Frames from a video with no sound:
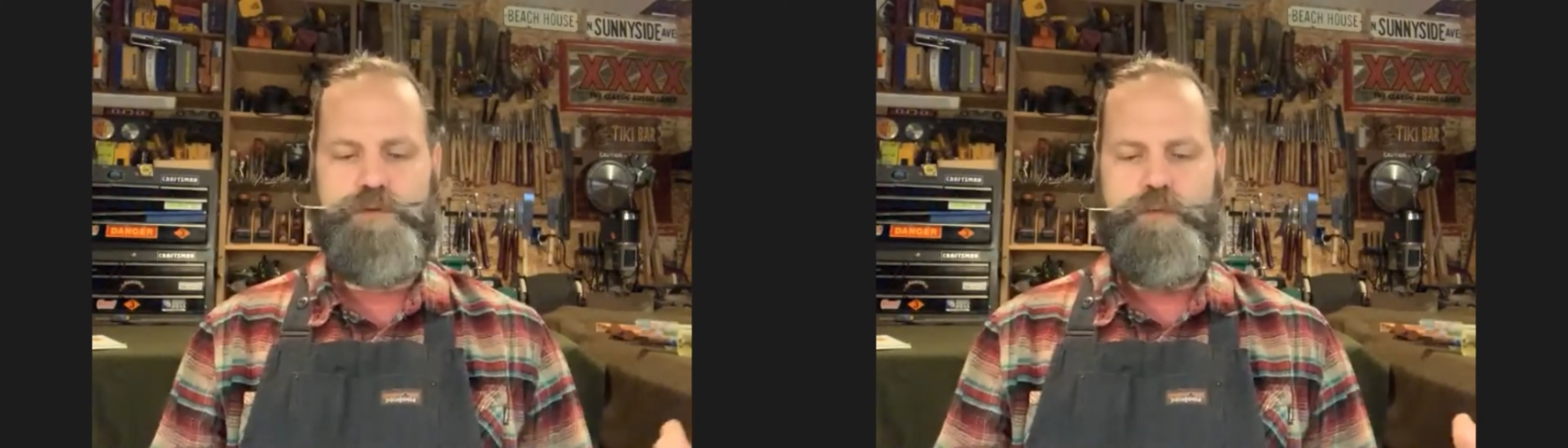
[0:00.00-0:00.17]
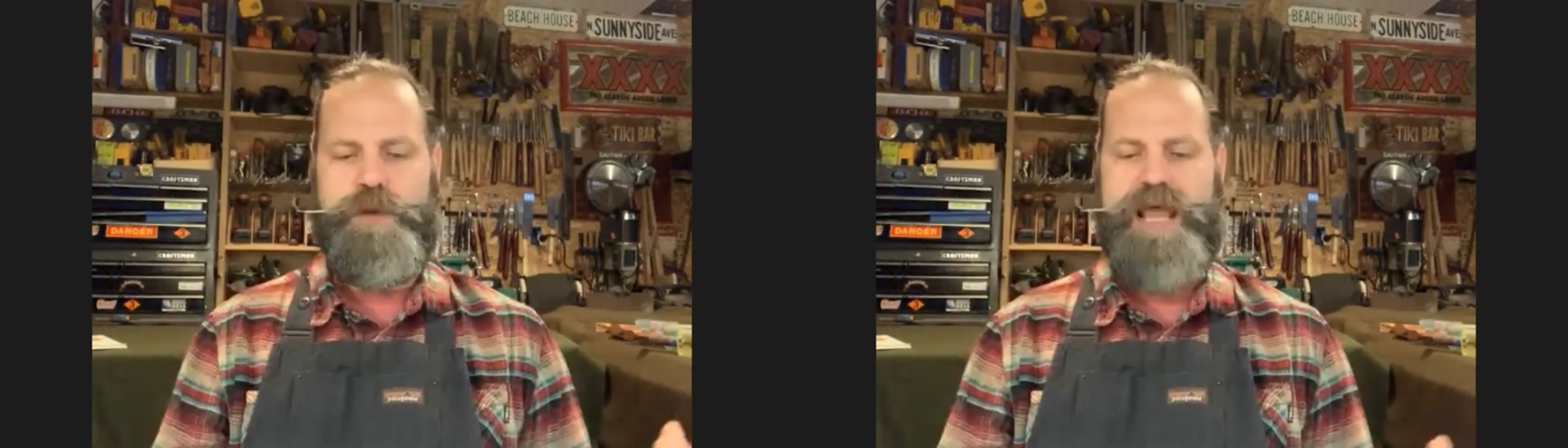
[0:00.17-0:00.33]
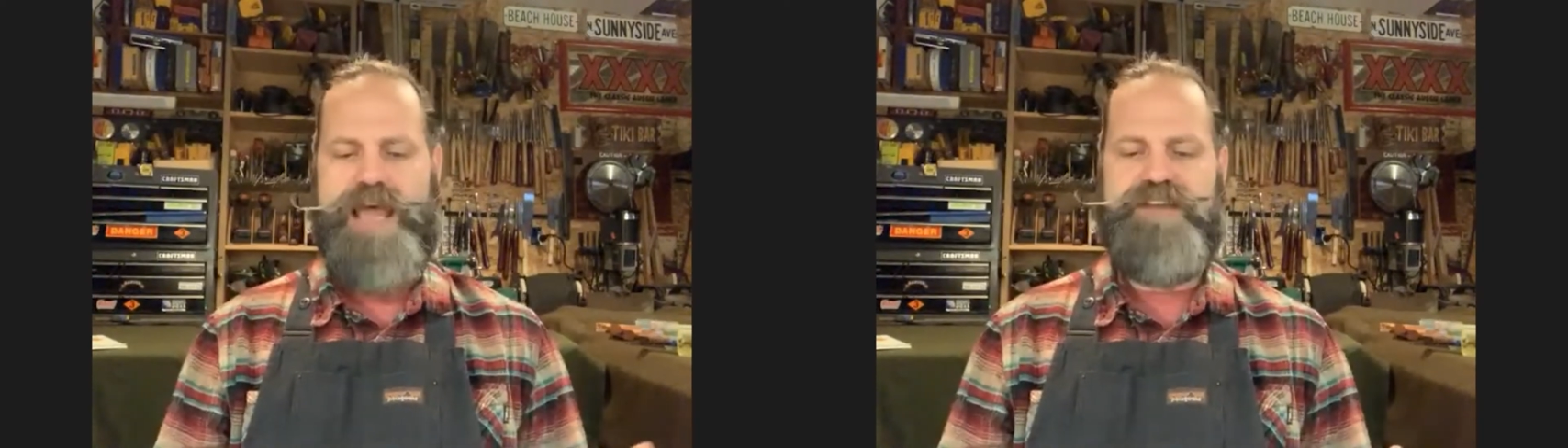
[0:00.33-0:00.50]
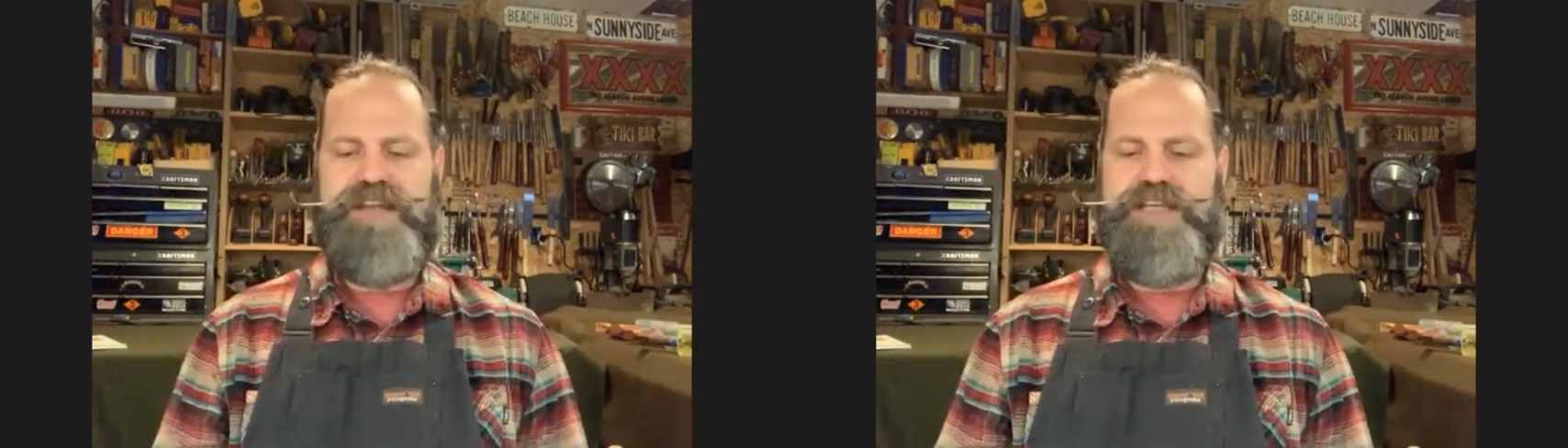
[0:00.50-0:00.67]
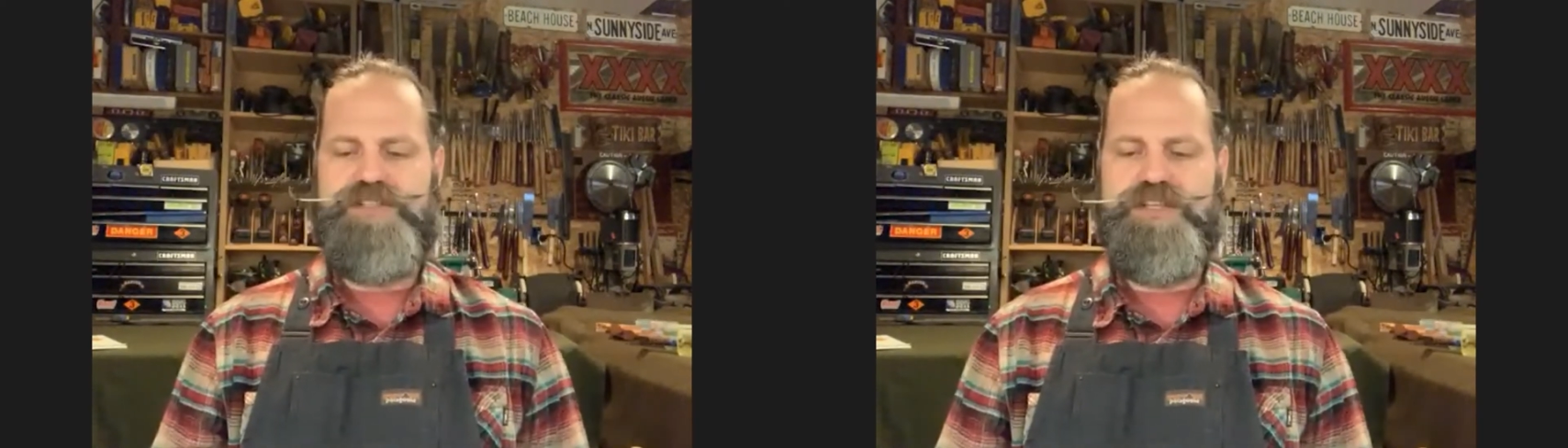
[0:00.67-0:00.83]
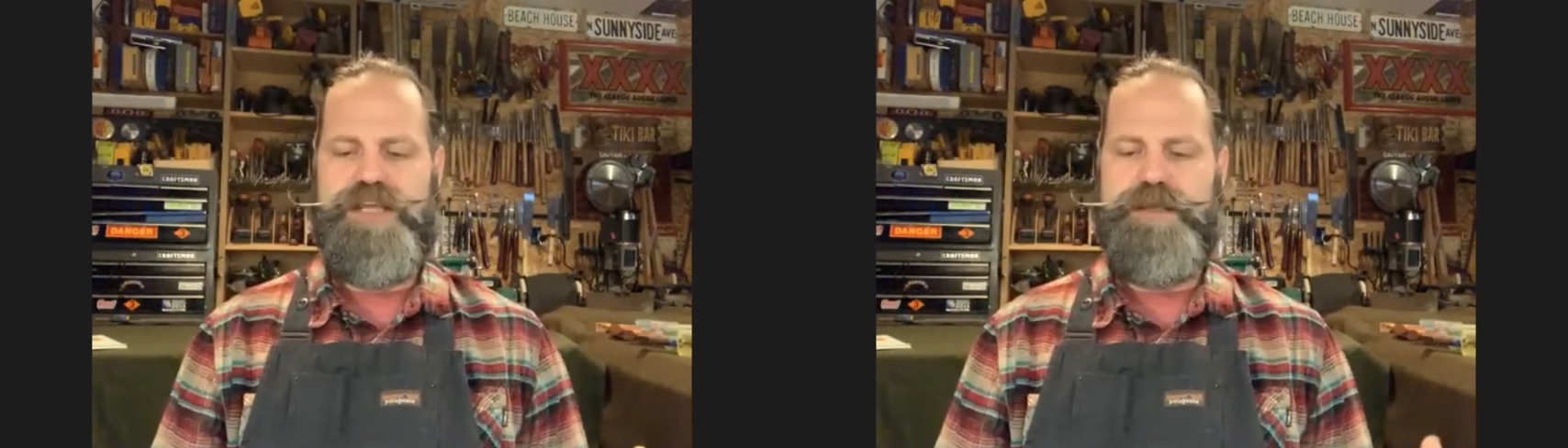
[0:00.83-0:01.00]
When I
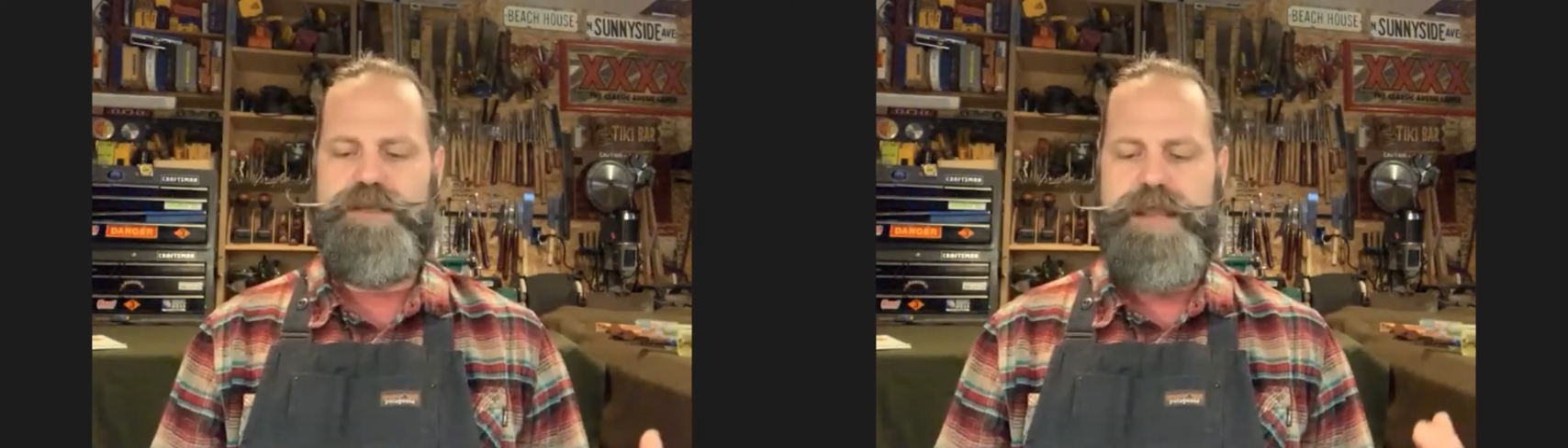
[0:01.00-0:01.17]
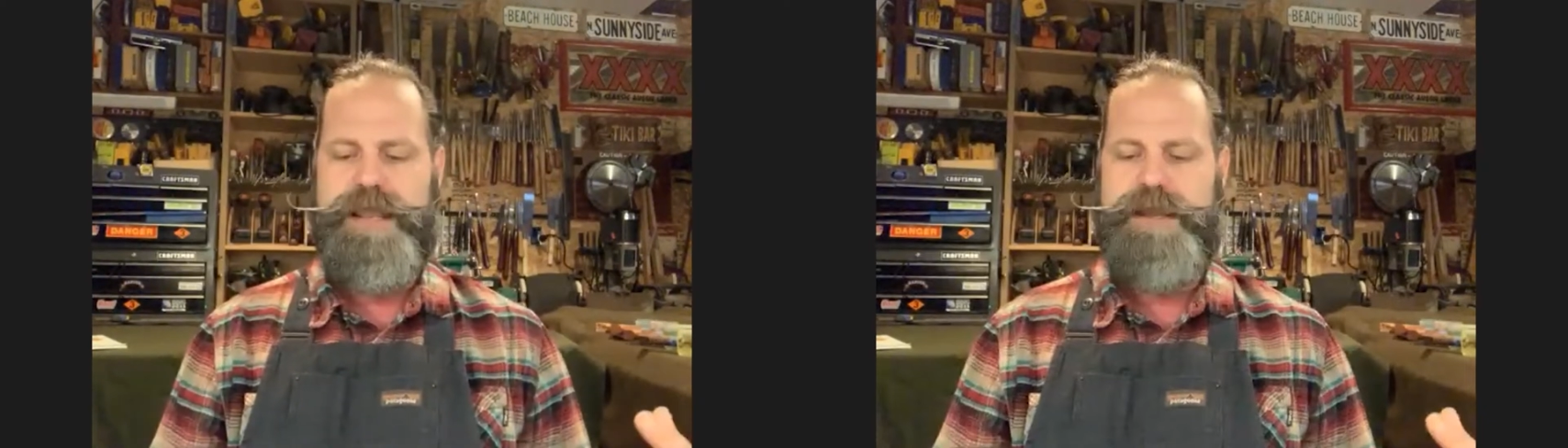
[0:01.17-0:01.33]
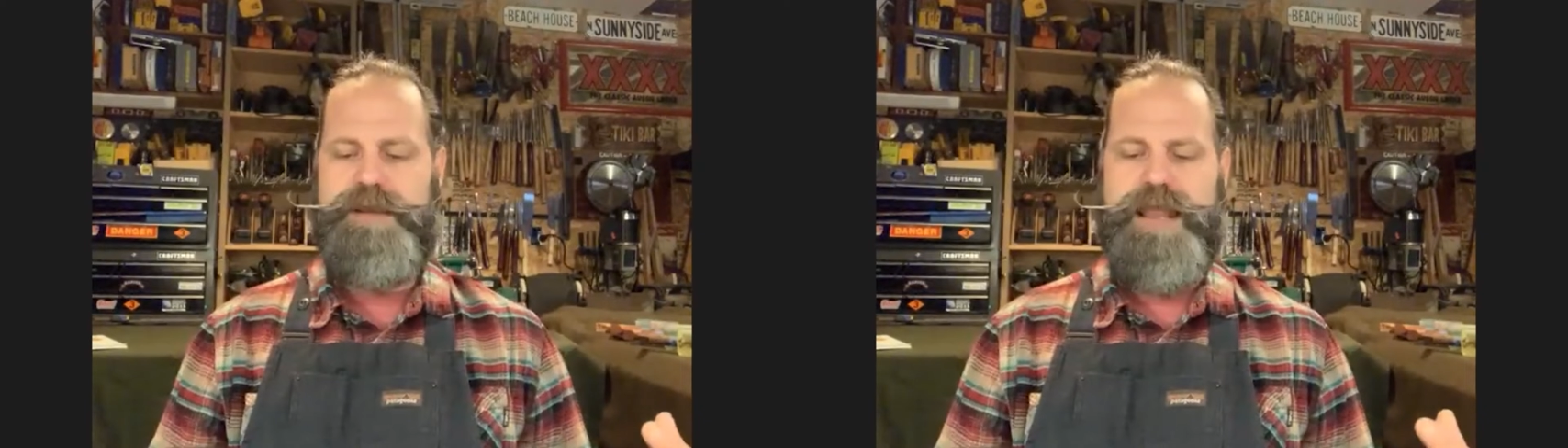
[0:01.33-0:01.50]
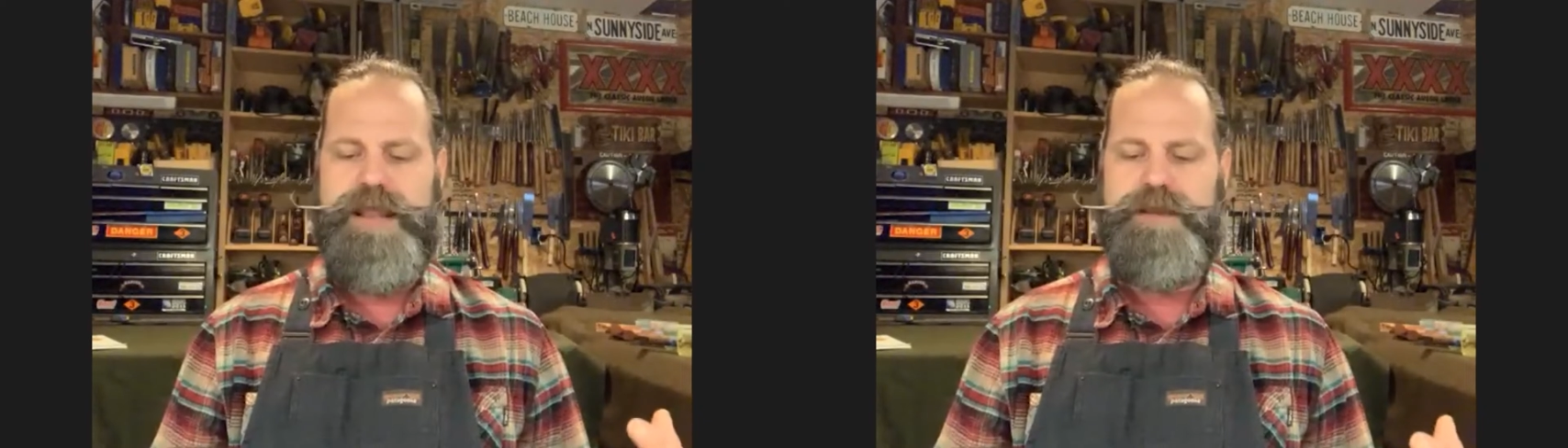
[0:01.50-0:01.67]
finished it, and